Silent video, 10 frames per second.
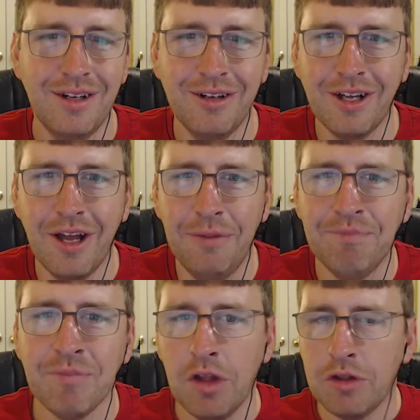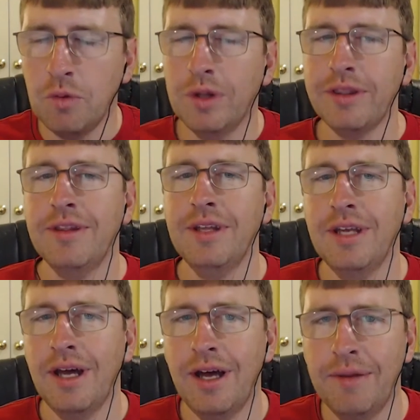There you go. So what's
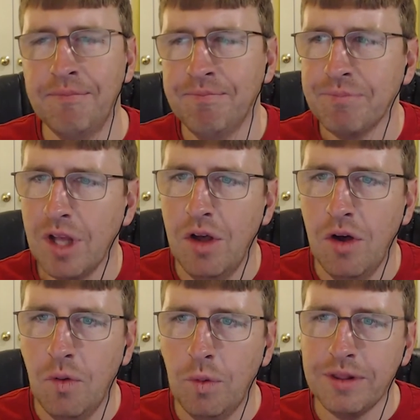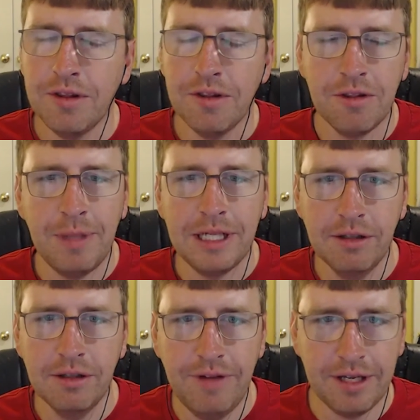the
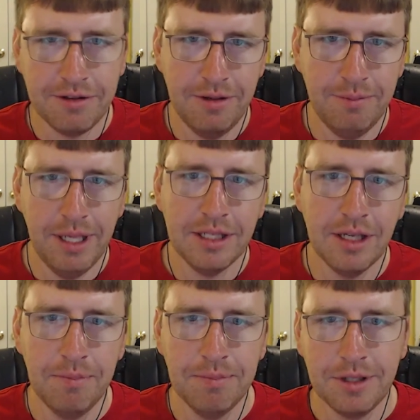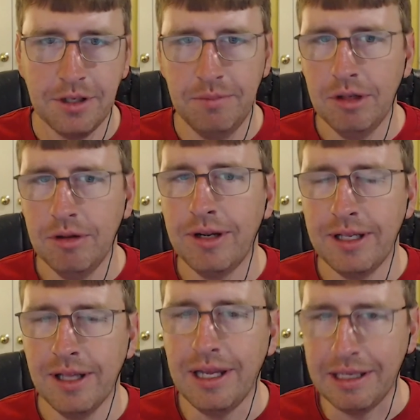special effects and makeup
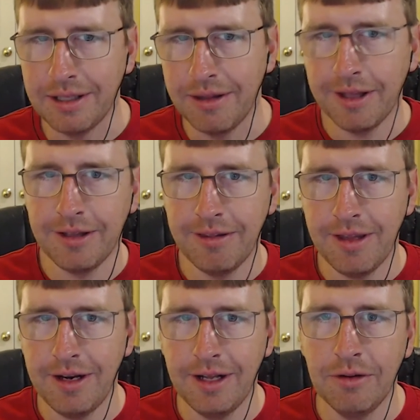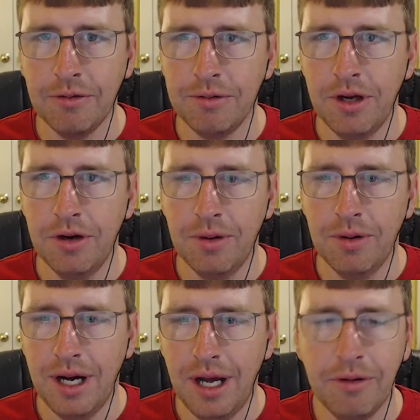community like? Because like you said, I don't know
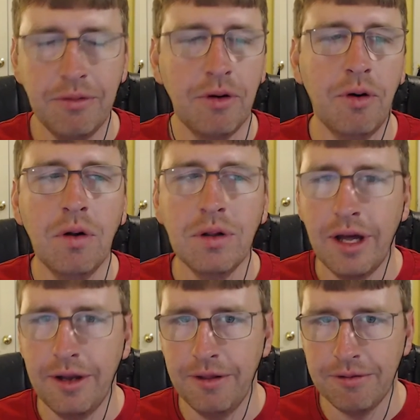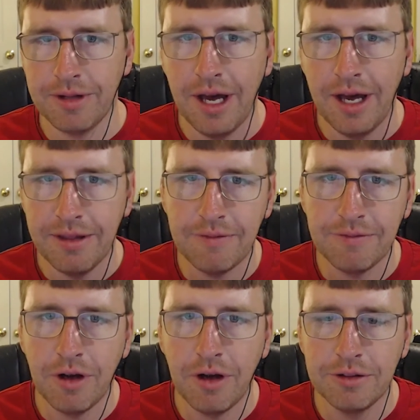a whole lot of those guys.
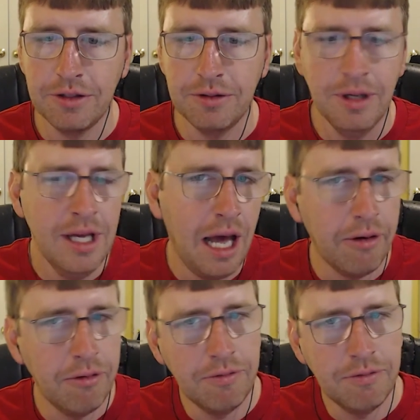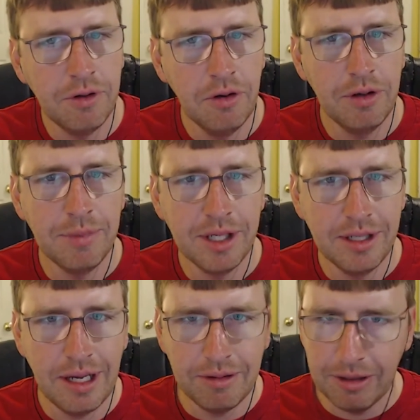I don't know if you know anybody
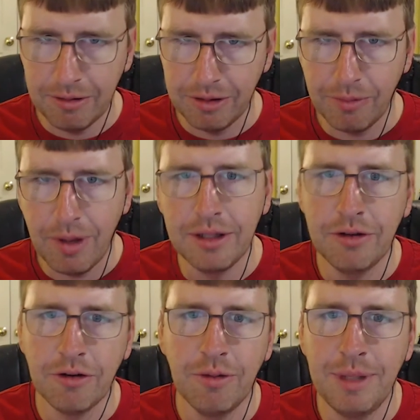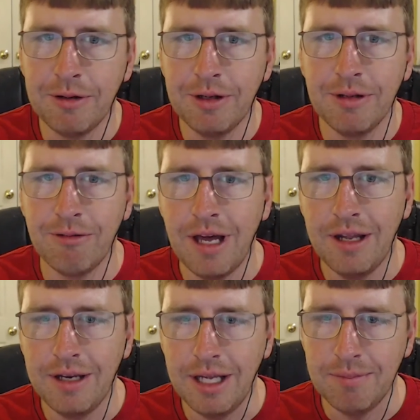down here in the Raleigh-Durham area. There's a
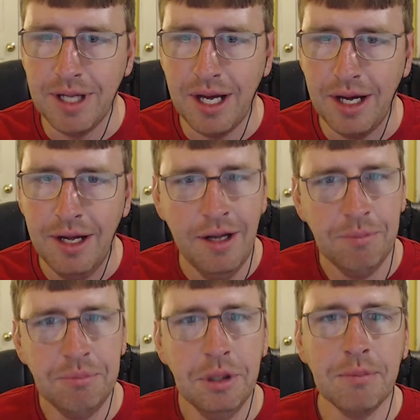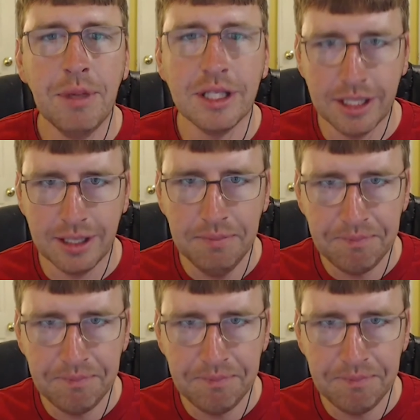guy named Bill Mulligan.